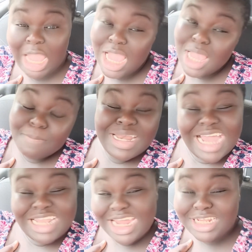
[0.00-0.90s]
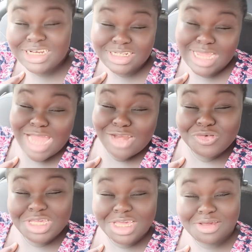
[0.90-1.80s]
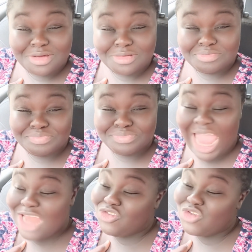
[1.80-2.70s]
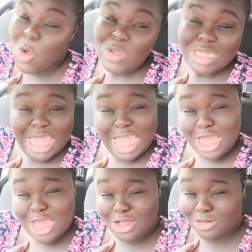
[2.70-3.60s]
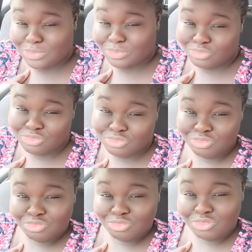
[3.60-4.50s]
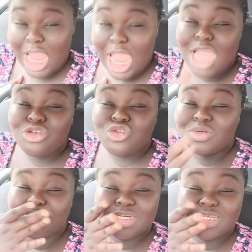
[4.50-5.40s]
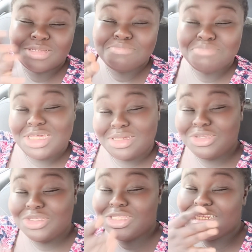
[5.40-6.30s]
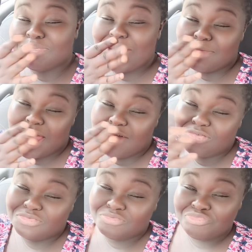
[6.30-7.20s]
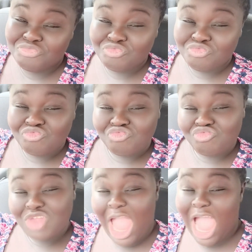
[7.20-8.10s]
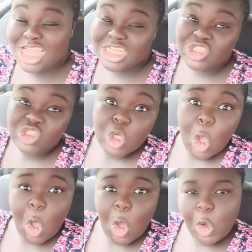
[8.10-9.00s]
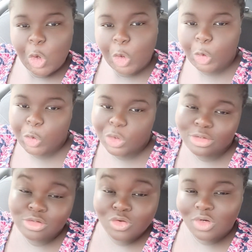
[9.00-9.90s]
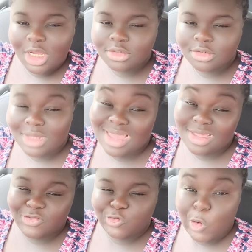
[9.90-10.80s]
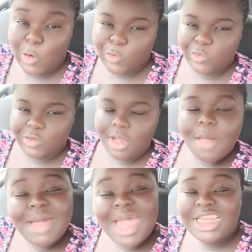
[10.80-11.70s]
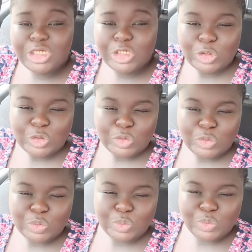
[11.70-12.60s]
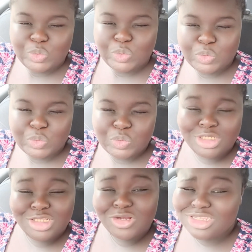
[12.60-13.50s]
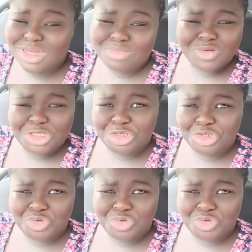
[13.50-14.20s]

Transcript: But at the end of the day, I don't care. I don't care. I do it because of me. You see in my mouth? I can talk. You know that? I can talk. But anywho, don't tell me what to do.